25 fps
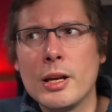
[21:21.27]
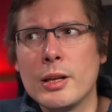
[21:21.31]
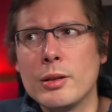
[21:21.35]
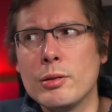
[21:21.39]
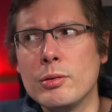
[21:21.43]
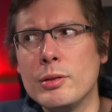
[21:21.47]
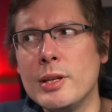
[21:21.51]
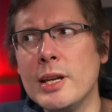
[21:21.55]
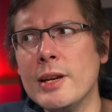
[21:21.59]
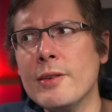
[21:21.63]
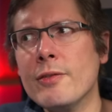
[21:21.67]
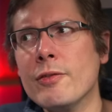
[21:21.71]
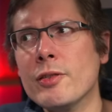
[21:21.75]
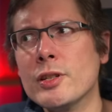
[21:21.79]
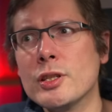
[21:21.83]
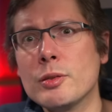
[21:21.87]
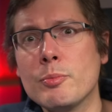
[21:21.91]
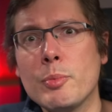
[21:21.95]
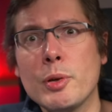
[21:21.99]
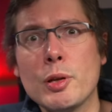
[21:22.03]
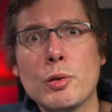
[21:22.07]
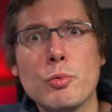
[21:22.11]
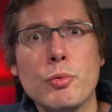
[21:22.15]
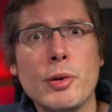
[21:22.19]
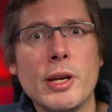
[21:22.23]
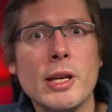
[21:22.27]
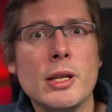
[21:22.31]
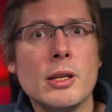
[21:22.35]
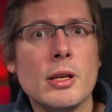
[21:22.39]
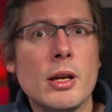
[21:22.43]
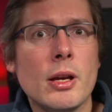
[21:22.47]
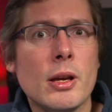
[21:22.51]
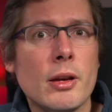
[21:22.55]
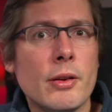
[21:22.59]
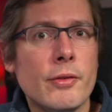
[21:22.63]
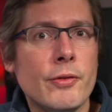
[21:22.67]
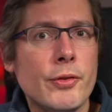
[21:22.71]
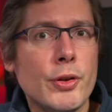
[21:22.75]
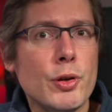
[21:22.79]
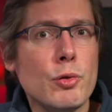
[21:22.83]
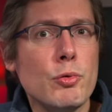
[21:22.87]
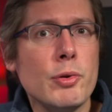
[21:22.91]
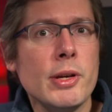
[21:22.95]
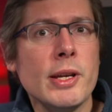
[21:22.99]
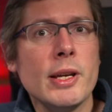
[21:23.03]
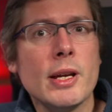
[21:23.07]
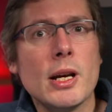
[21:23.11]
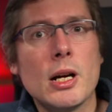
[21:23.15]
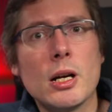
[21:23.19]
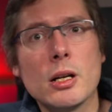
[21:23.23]
The difference between
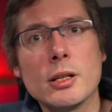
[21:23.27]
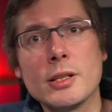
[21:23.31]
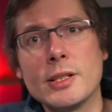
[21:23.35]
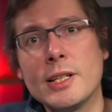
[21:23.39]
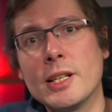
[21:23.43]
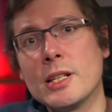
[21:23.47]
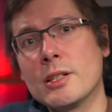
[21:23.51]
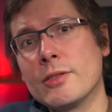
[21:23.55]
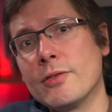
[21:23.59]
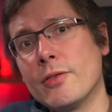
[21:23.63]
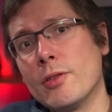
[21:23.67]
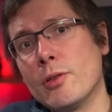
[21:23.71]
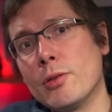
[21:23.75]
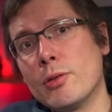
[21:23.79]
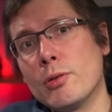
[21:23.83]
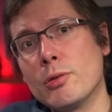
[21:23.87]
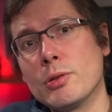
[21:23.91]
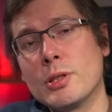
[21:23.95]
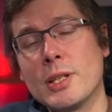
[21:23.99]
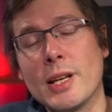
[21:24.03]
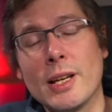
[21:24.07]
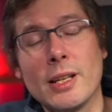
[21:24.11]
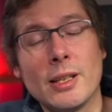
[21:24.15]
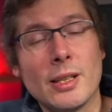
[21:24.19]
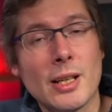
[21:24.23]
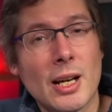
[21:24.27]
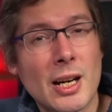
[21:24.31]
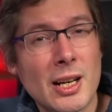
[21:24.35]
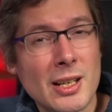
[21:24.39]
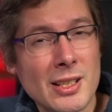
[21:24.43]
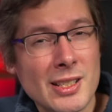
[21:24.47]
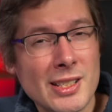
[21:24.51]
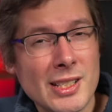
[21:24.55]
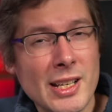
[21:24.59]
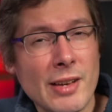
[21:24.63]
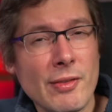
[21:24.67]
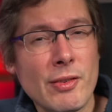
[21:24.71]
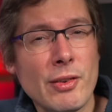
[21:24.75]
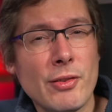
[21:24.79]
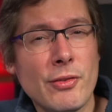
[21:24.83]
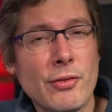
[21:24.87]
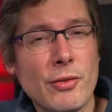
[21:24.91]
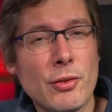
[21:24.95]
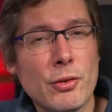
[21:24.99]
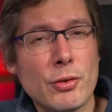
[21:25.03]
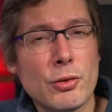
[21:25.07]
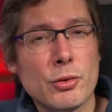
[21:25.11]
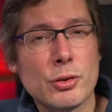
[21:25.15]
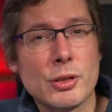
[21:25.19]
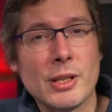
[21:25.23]
viewing R6 photos and R7
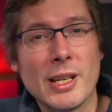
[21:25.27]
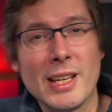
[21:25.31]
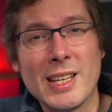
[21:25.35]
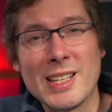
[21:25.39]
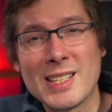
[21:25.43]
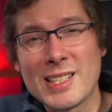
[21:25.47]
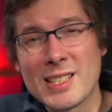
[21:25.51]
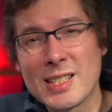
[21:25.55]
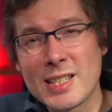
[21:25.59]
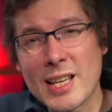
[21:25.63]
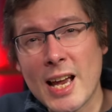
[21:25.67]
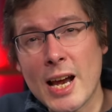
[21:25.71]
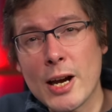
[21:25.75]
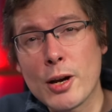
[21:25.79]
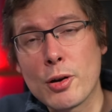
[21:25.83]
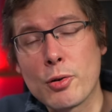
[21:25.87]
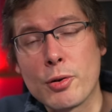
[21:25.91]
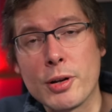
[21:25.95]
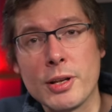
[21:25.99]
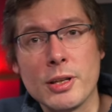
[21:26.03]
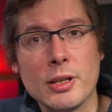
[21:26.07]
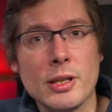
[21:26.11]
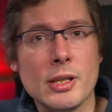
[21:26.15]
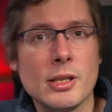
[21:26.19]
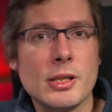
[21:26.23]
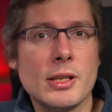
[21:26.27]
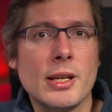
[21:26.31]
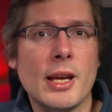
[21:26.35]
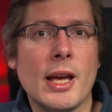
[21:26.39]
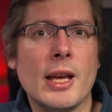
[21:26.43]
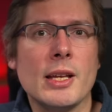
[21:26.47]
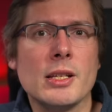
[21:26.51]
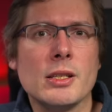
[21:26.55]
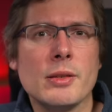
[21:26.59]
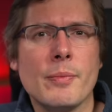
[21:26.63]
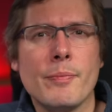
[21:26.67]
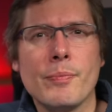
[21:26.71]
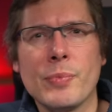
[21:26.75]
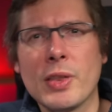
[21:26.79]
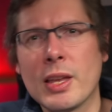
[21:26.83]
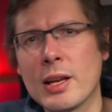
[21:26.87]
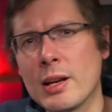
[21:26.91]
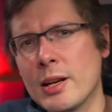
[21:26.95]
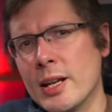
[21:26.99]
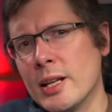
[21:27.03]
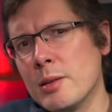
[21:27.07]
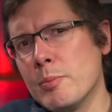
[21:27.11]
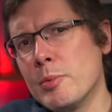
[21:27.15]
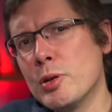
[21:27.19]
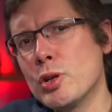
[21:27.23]
photos is staggering in this case.
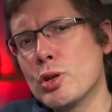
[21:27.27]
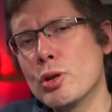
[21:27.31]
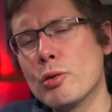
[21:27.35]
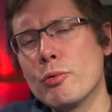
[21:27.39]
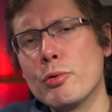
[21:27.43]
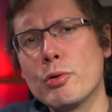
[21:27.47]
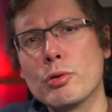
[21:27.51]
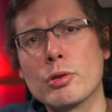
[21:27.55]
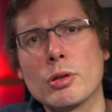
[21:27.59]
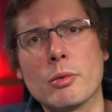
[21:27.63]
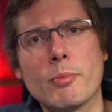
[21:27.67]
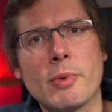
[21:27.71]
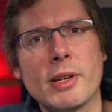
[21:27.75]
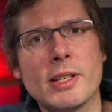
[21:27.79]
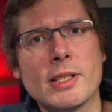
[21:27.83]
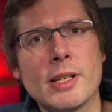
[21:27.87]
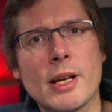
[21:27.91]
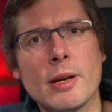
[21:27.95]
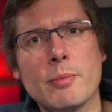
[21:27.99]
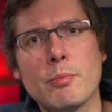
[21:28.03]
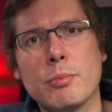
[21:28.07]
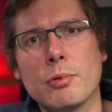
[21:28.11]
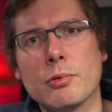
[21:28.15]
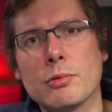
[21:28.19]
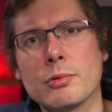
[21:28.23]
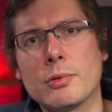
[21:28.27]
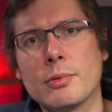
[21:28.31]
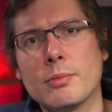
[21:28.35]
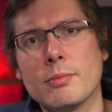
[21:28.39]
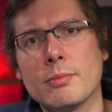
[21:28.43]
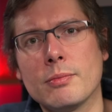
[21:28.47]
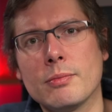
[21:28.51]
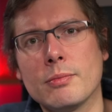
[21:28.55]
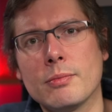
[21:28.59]
Let me show you some examples.